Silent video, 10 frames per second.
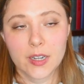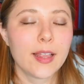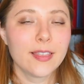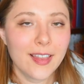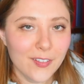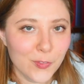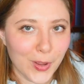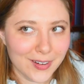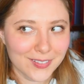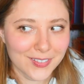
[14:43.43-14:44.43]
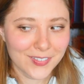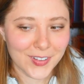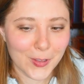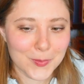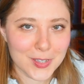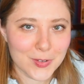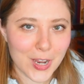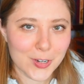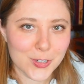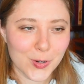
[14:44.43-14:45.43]
I love when films
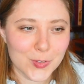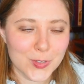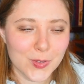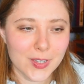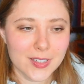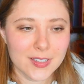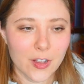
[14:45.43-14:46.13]
and shows do this,